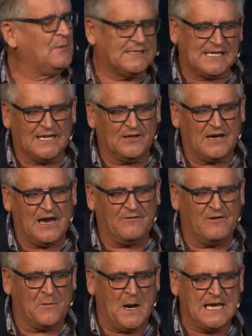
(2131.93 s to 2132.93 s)

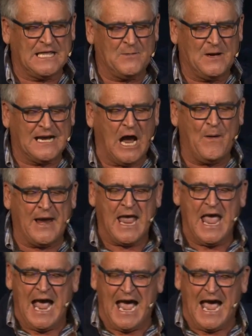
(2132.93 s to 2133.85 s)
whichever way they were going,